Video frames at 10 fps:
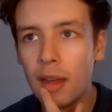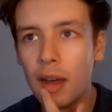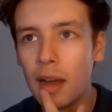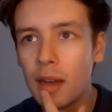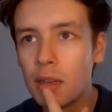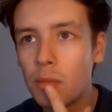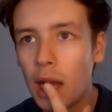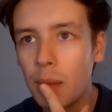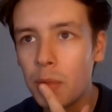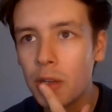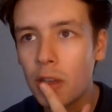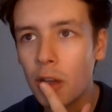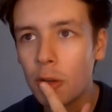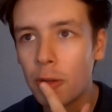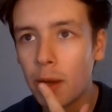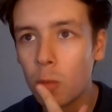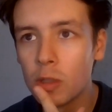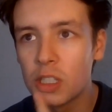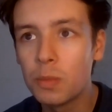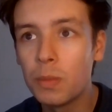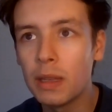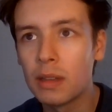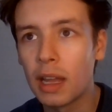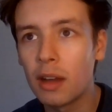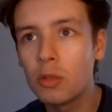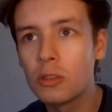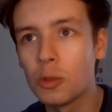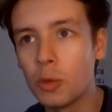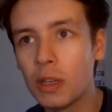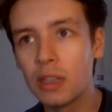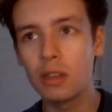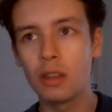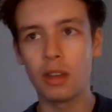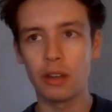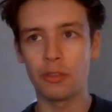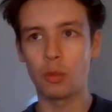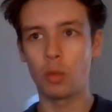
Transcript: I'm going to go, I want Speak Now to win for